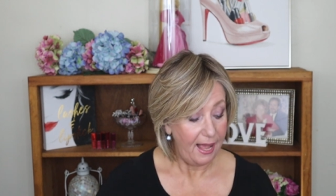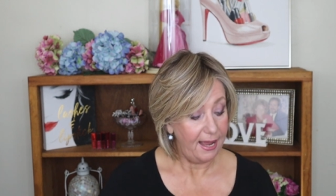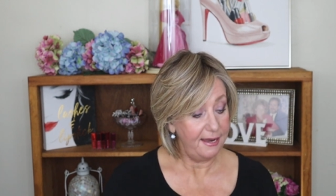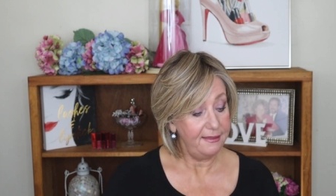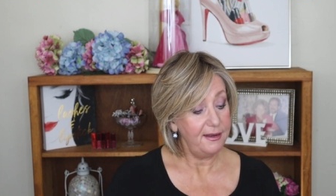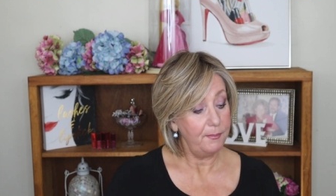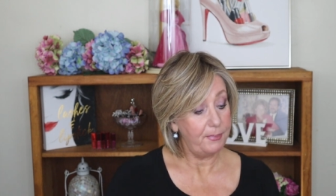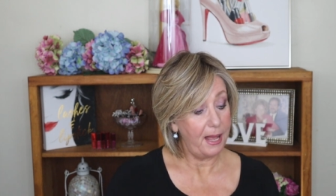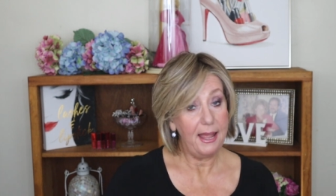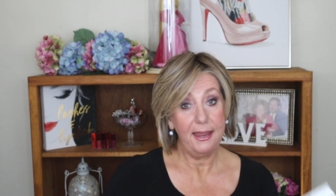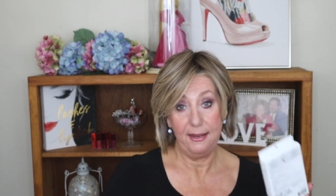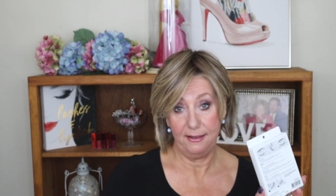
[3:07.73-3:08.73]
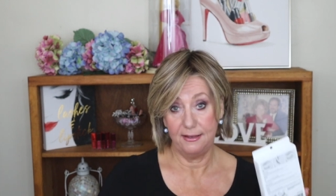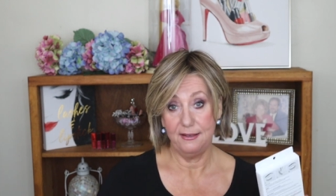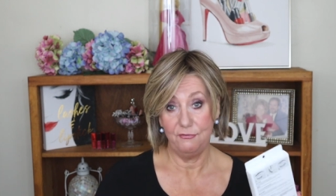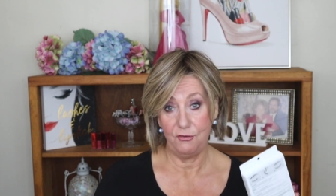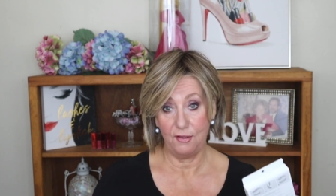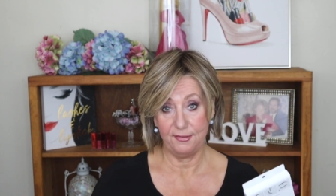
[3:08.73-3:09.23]
I ended up buying
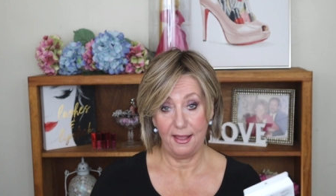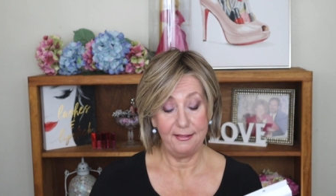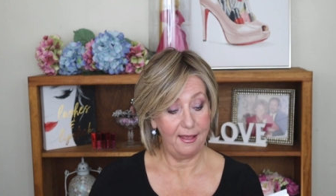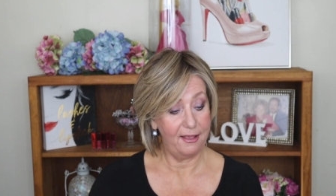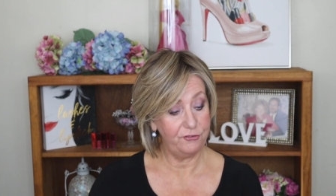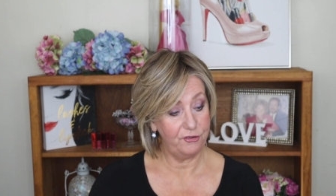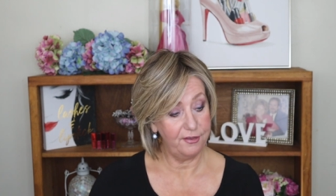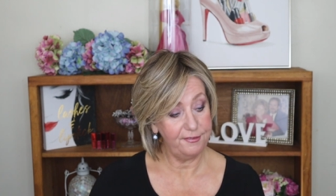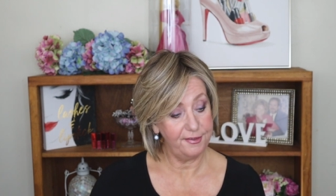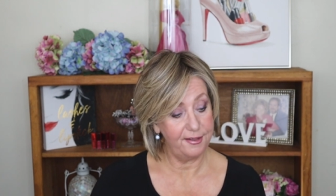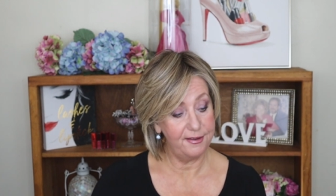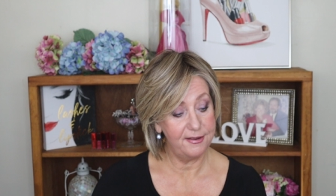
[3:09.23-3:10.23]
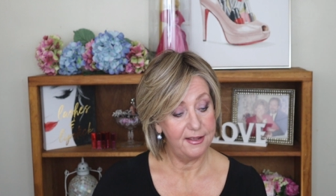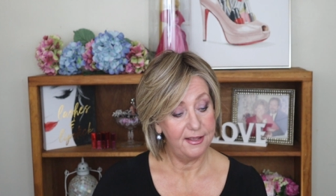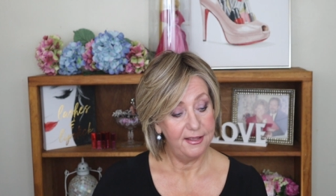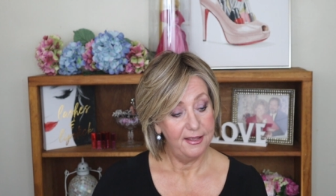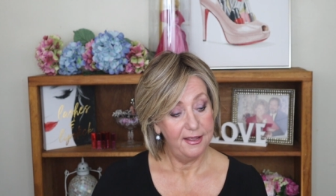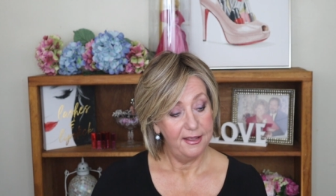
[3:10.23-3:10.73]
false eyelashes.
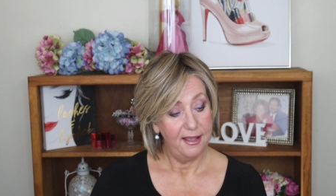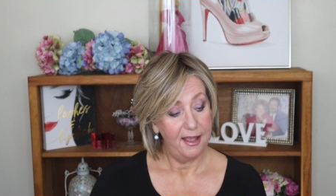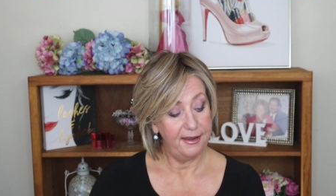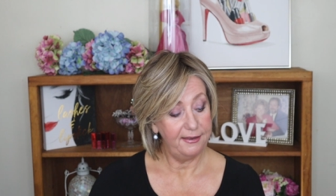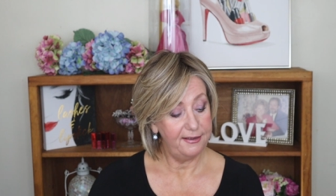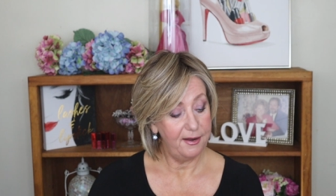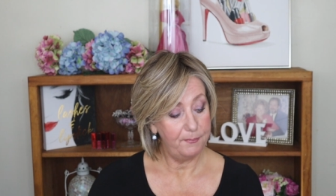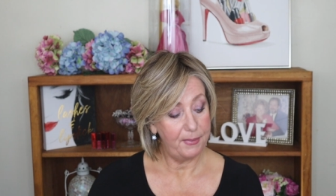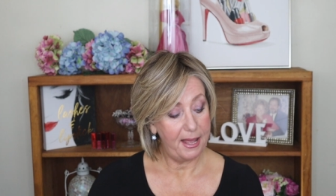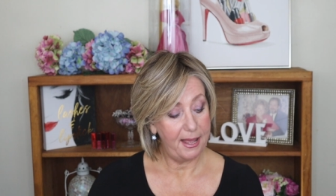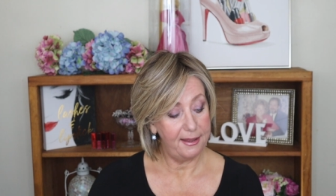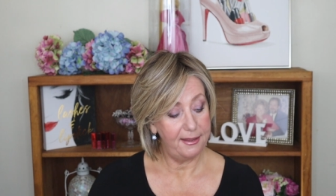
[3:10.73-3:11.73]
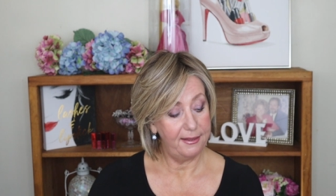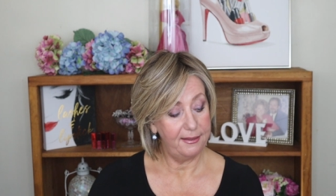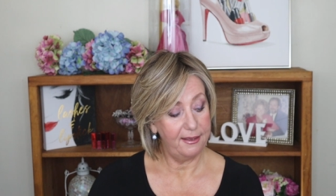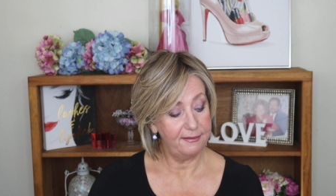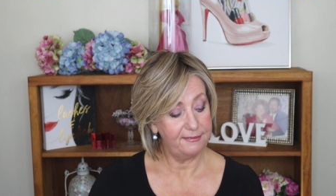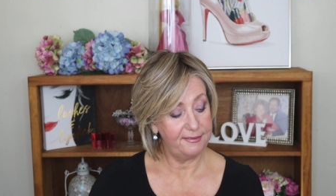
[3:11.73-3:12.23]
I ended up
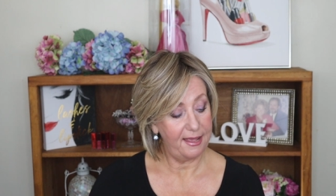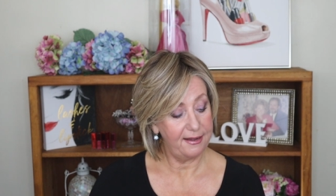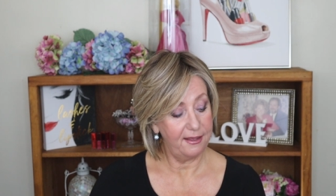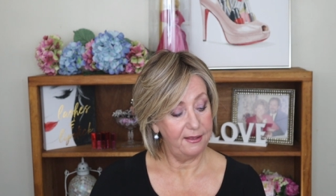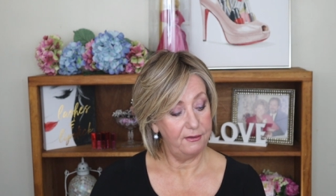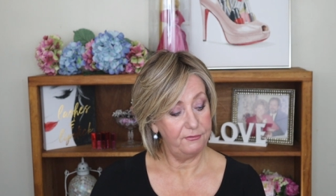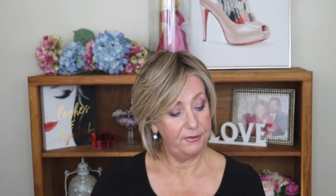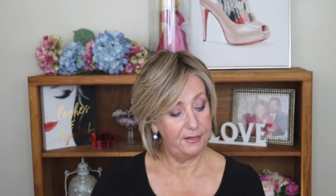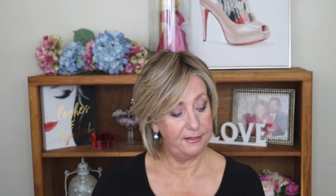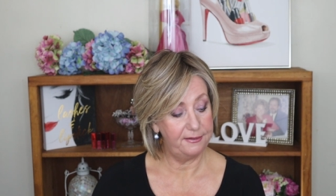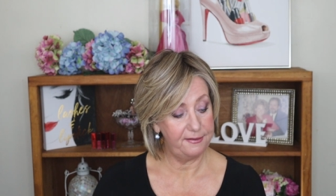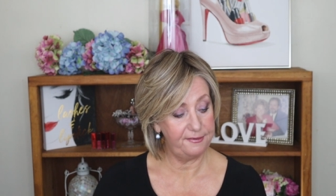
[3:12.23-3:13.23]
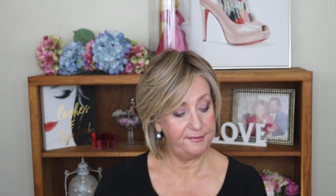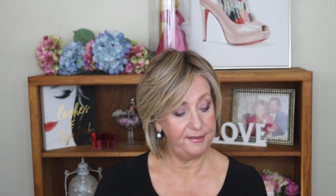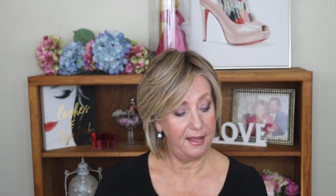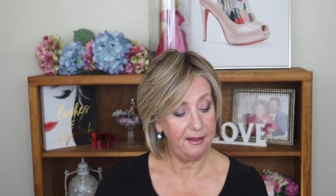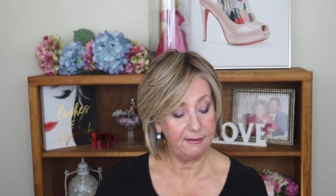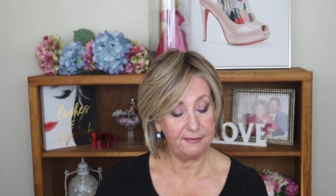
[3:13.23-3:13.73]
buying a set of
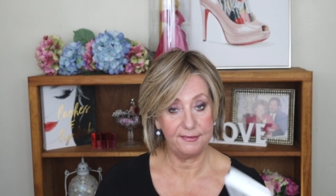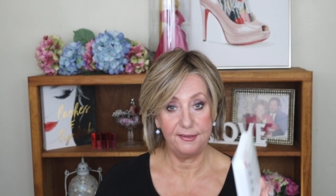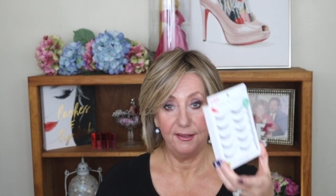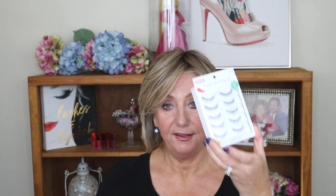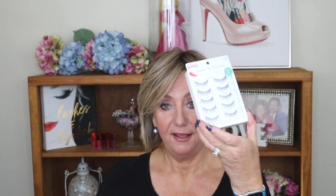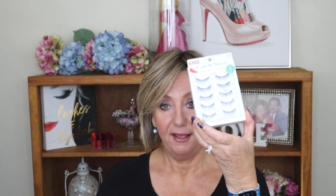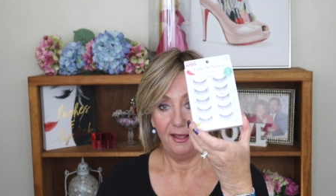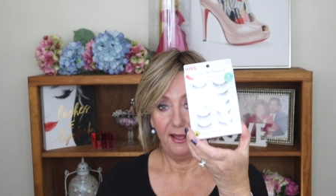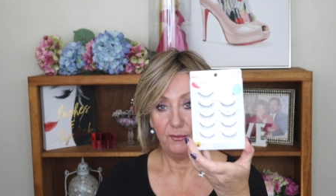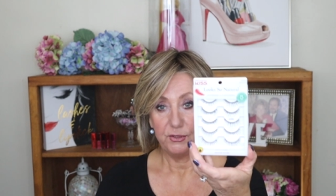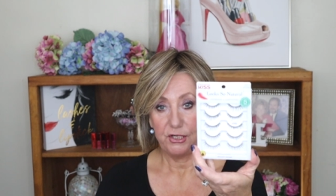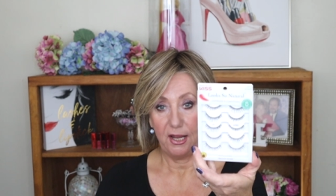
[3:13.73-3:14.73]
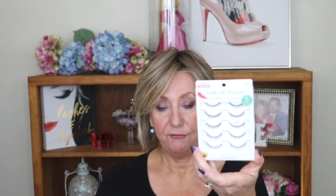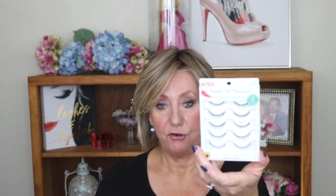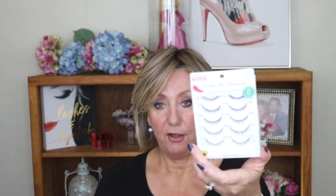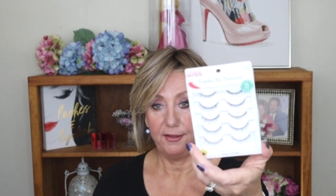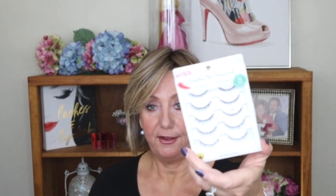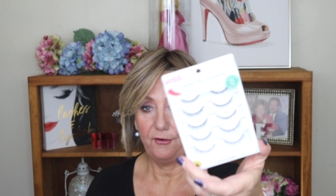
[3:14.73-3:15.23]
6, which I have
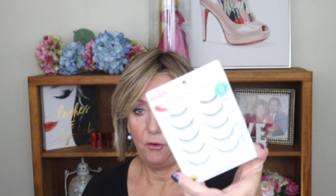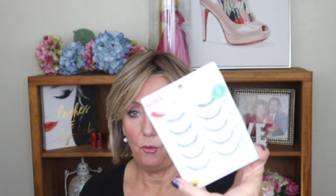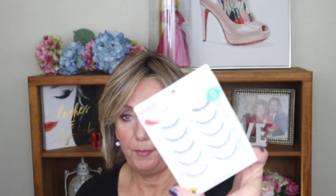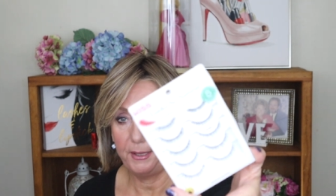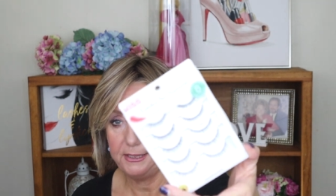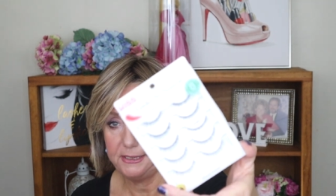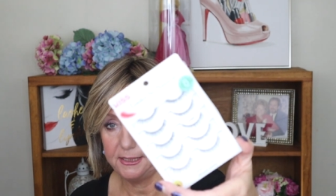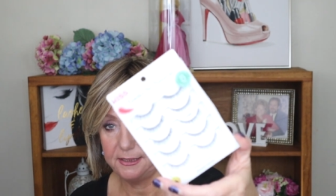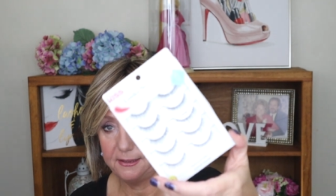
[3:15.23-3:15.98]
not yet opened.